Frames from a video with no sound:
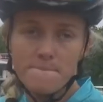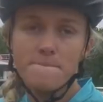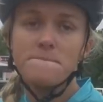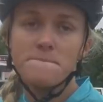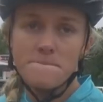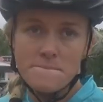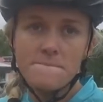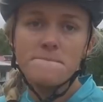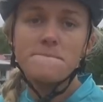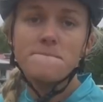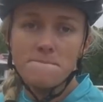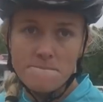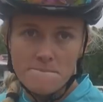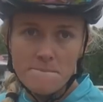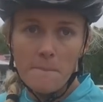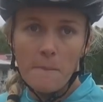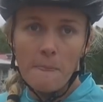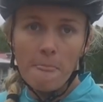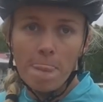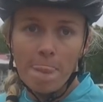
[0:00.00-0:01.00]
So that
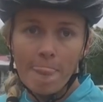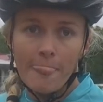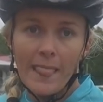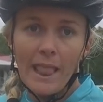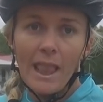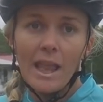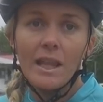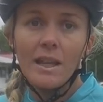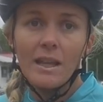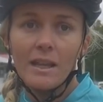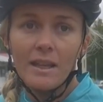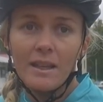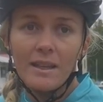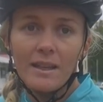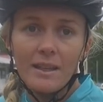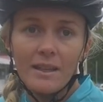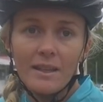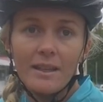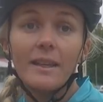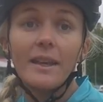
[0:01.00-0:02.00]
descent, that one's a bit
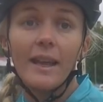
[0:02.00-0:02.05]
sketch.